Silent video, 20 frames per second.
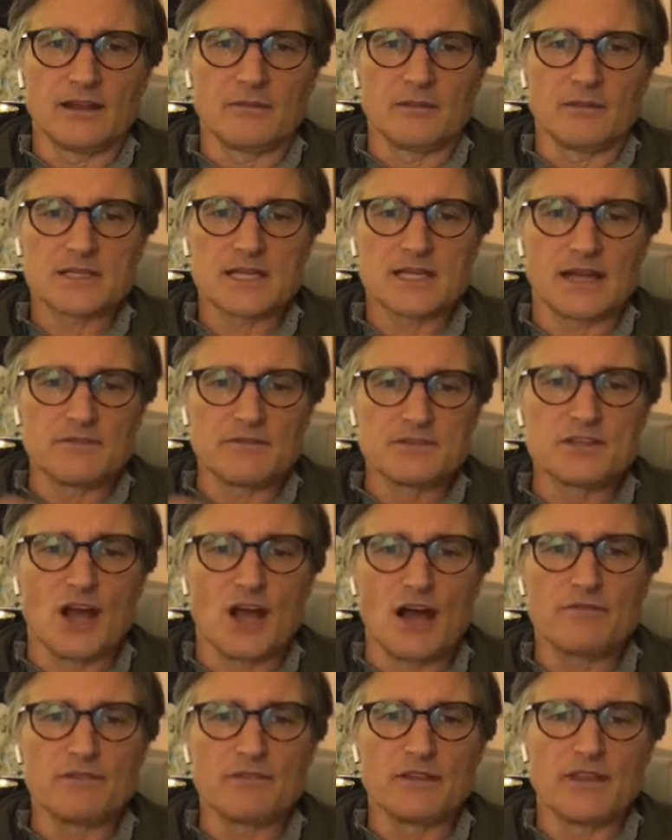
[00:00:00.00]
um, it's kind of
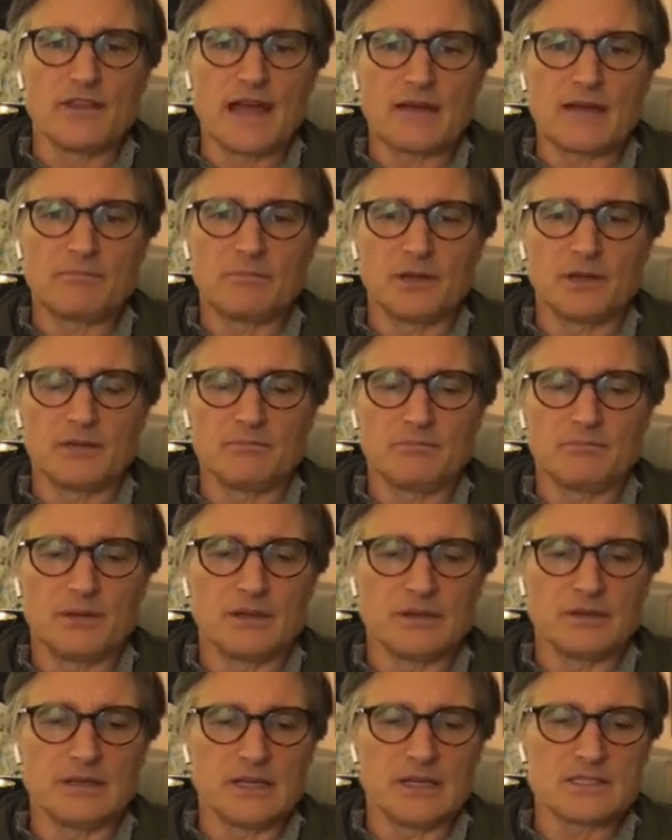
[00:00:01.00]
softened that, but
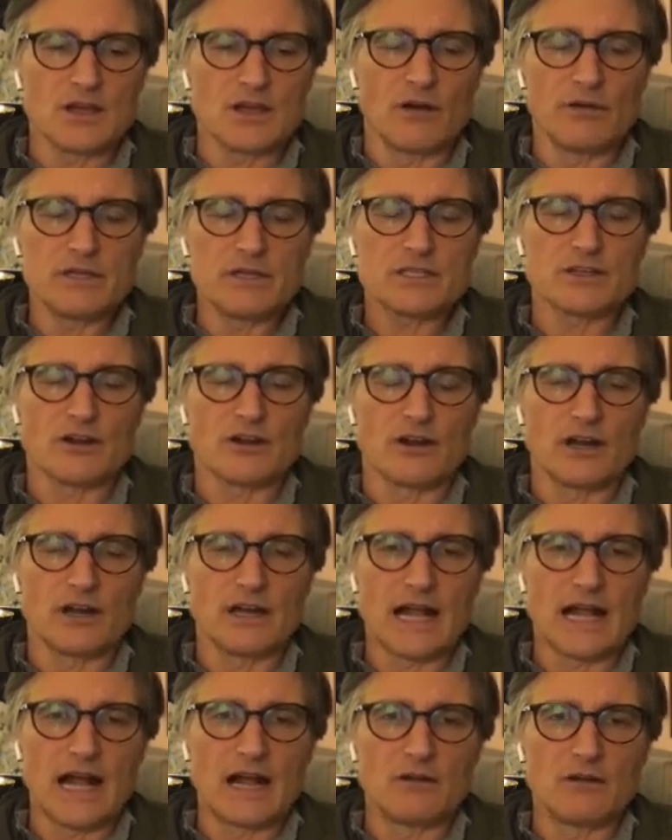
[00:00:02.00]
but it's always
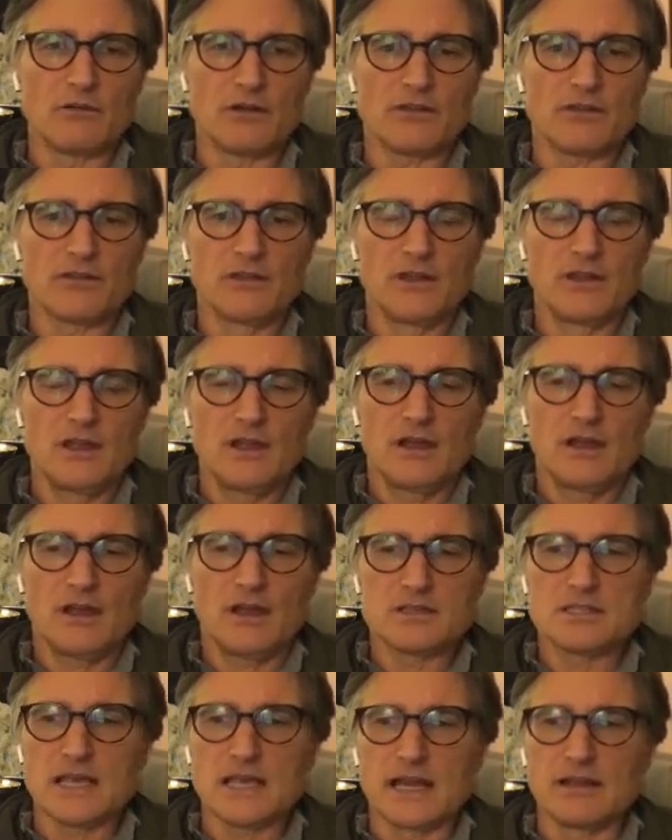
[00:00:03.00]
started out with
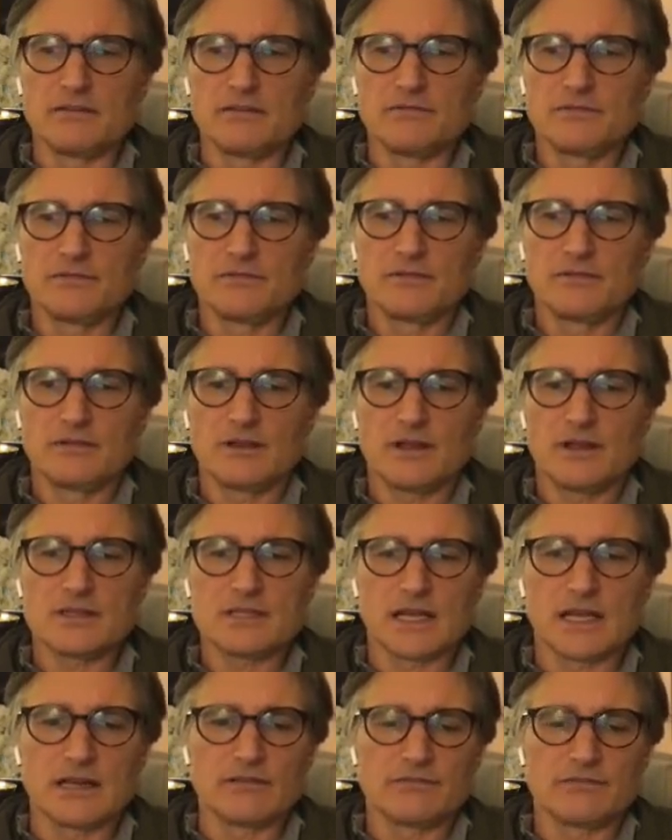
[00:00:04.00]
a set of
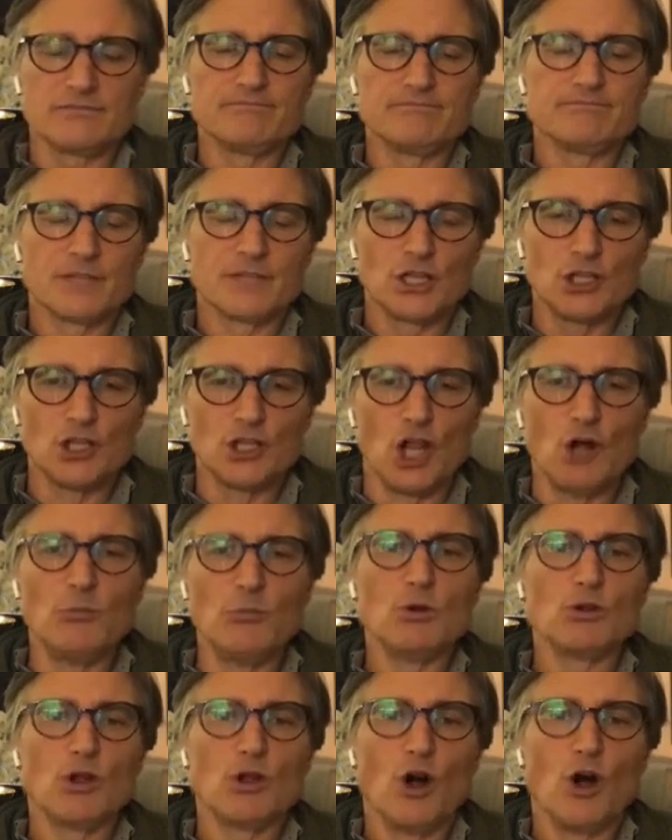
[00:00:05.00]
a set of
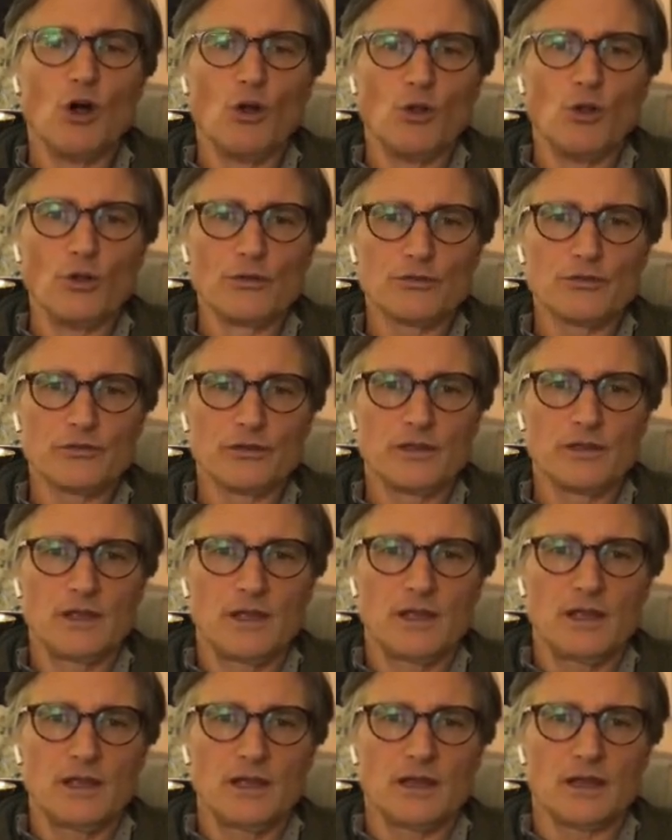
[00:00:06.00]
global goals,
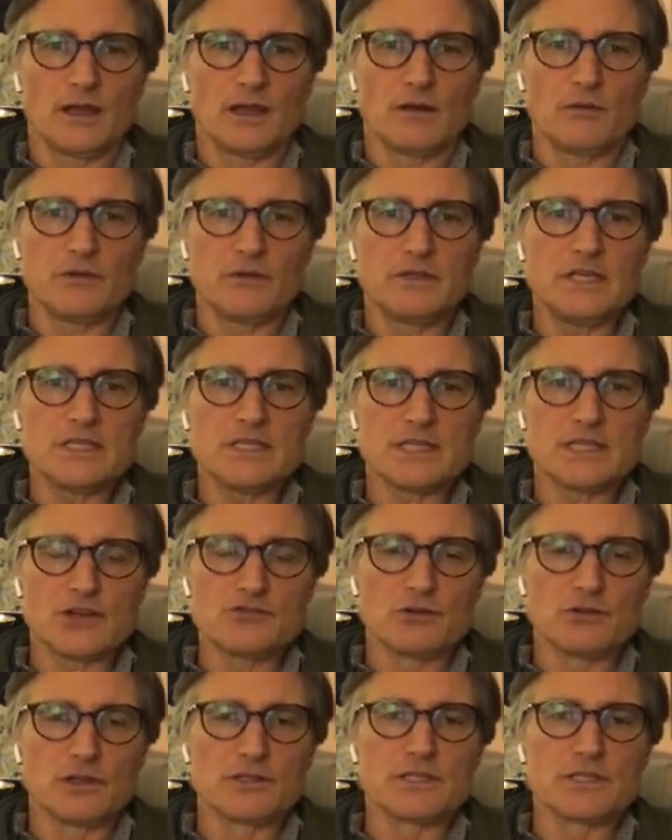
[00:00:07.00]
uh, with
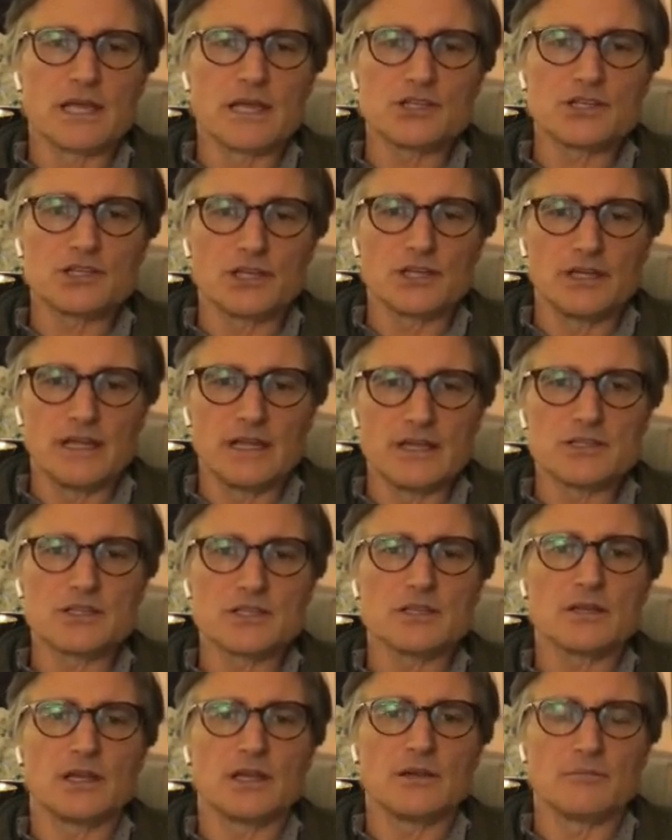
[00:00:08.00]
decentralization
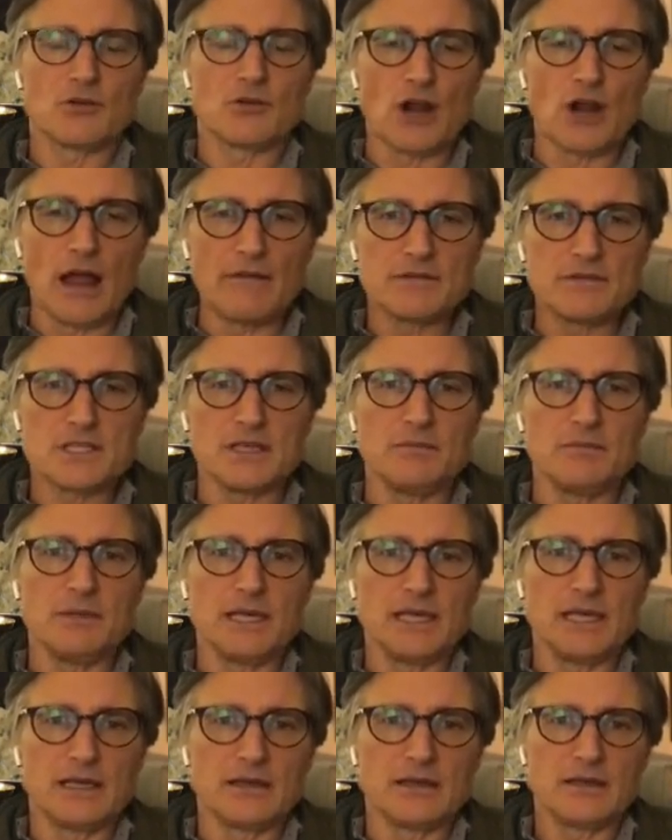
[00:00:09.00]
and and privacy
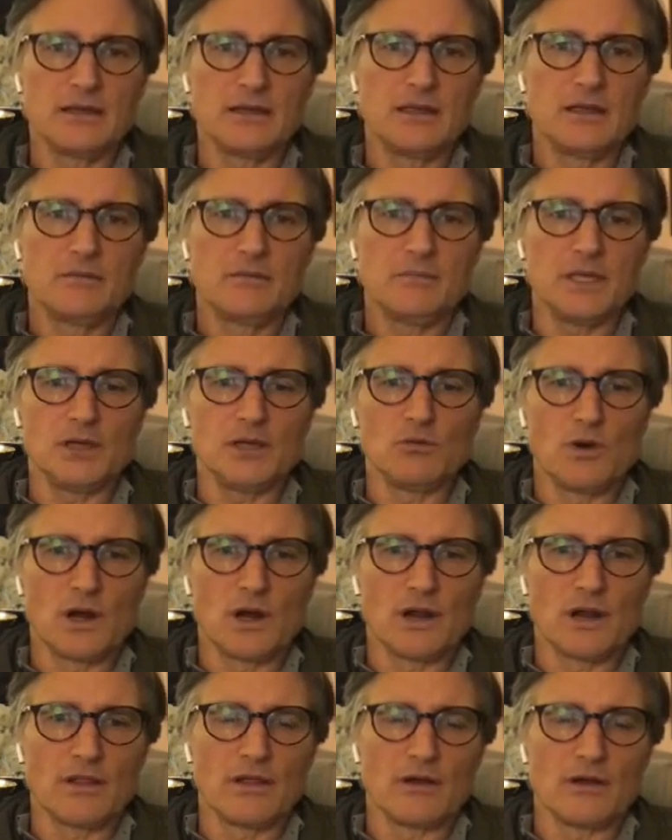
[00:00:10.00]
being being
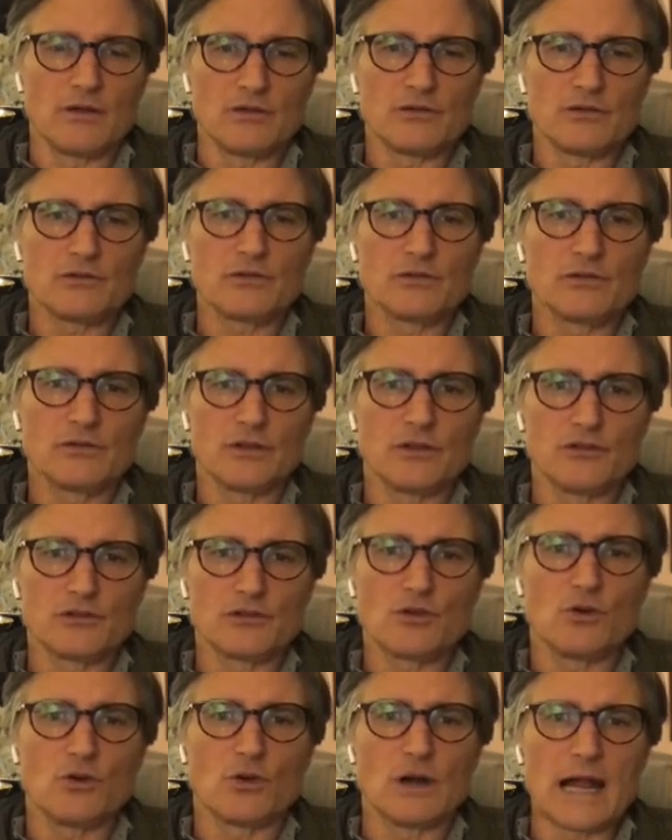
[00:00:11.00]
one of those
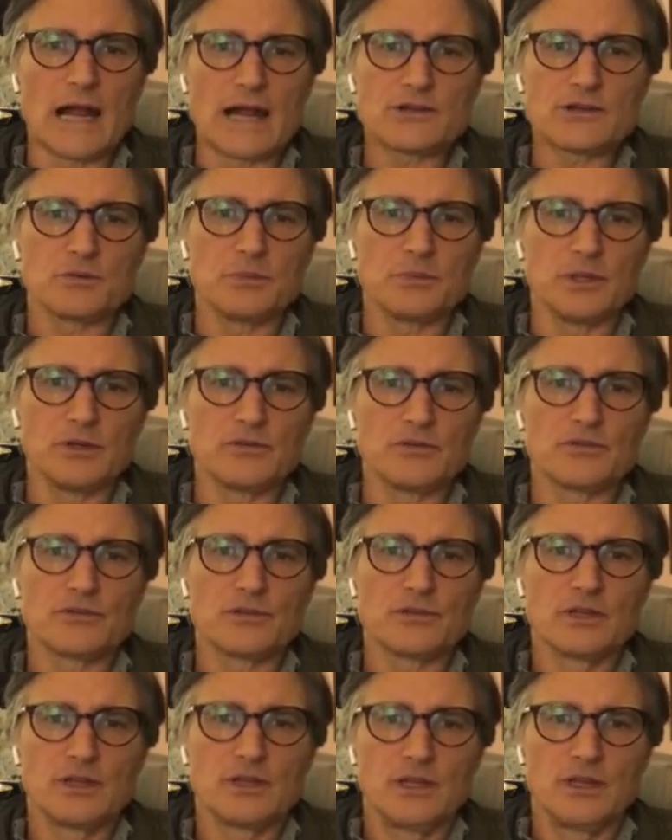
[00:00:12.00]
those core
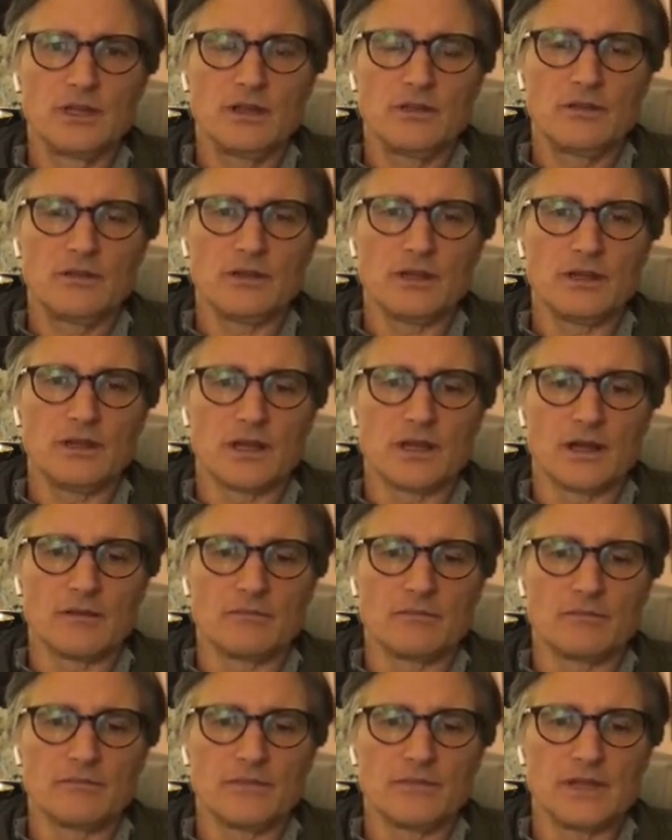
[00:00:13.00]
attributes that
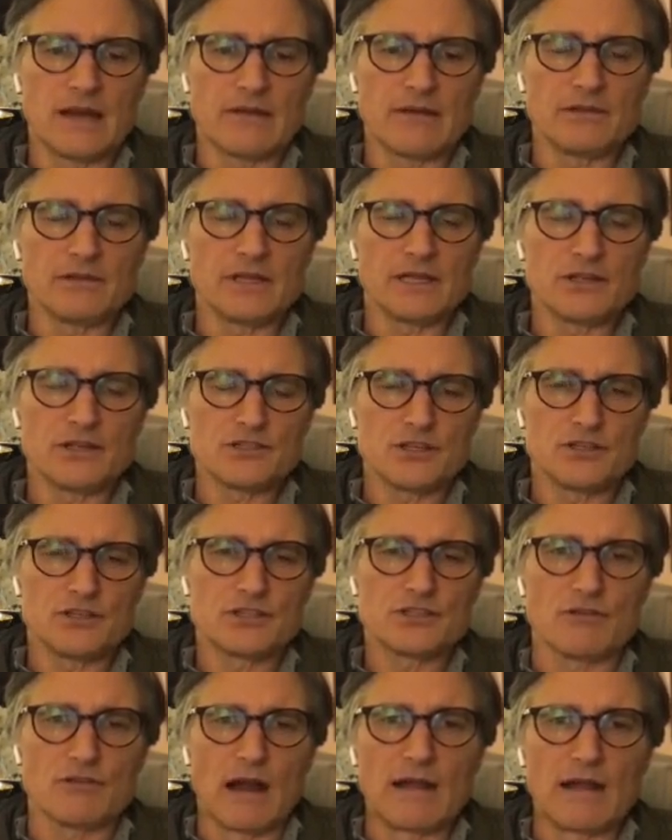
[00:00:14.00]
um, that everything
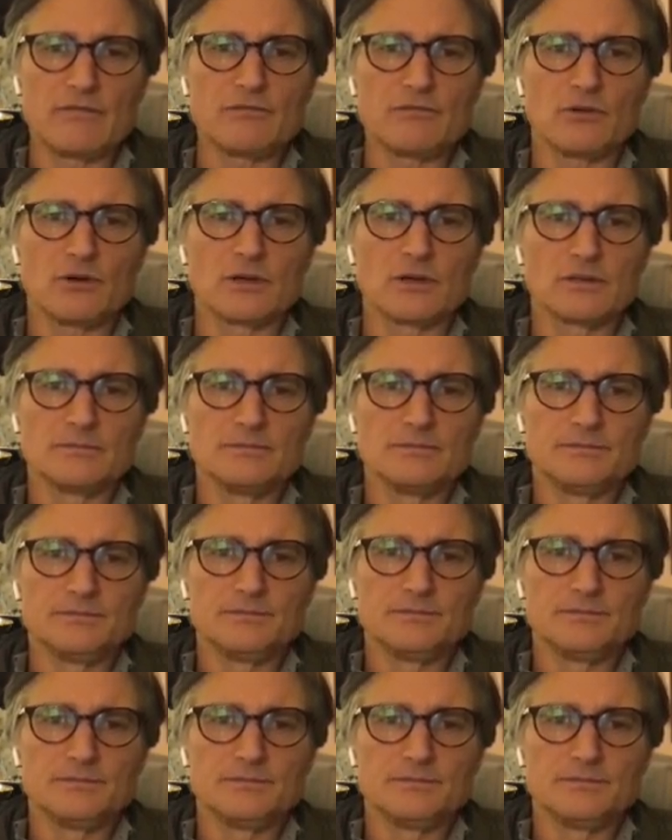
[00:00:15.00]
should strive for.